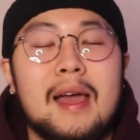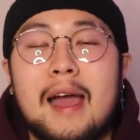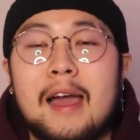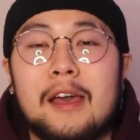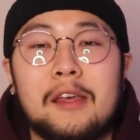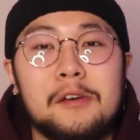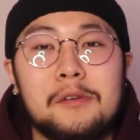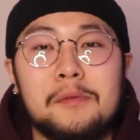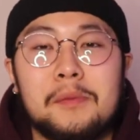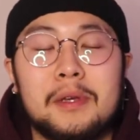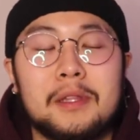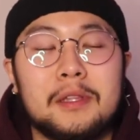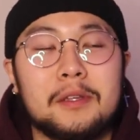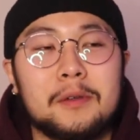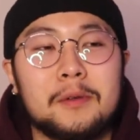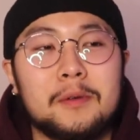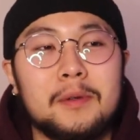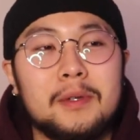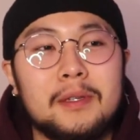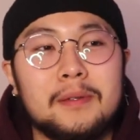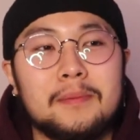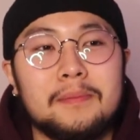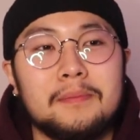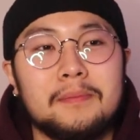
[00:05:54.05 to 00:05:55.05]
I don't want to
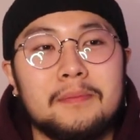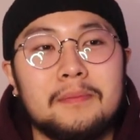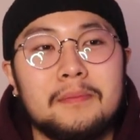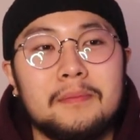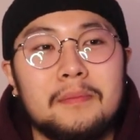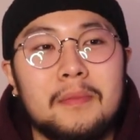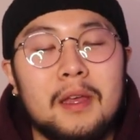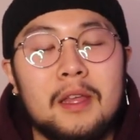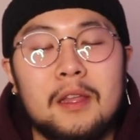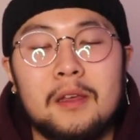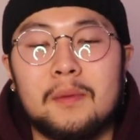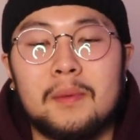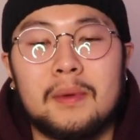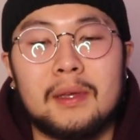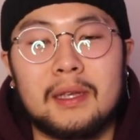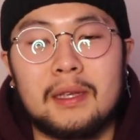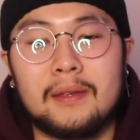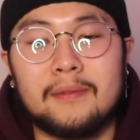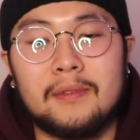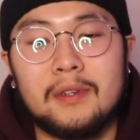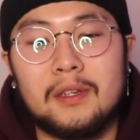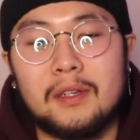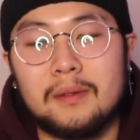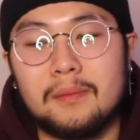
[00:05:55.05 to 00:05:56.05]
quit. I don't want
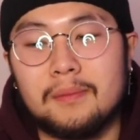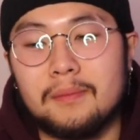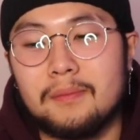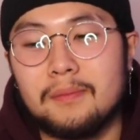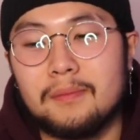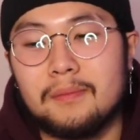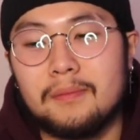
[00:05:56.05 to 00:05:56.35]
to give up.